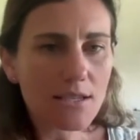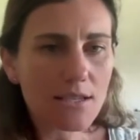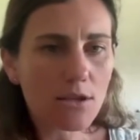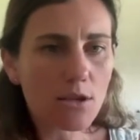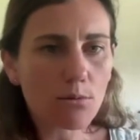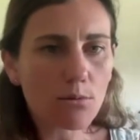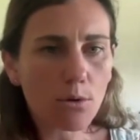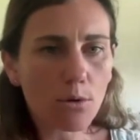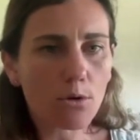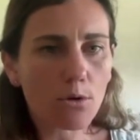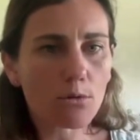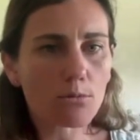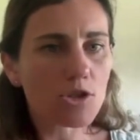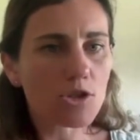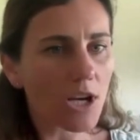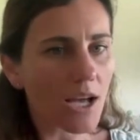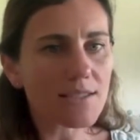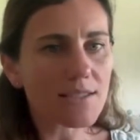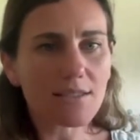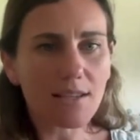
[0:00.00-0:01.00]
in the room,
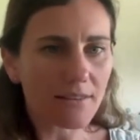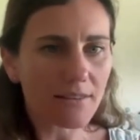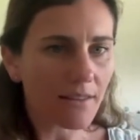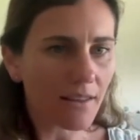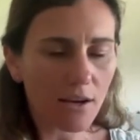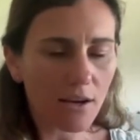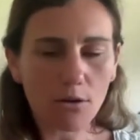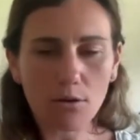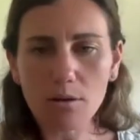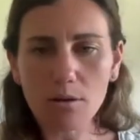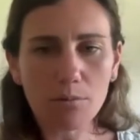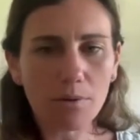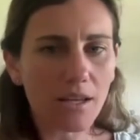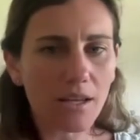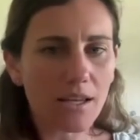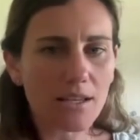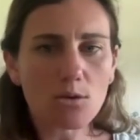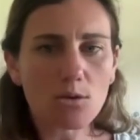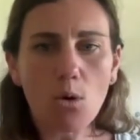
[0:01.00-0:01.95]
just like their hearing peers.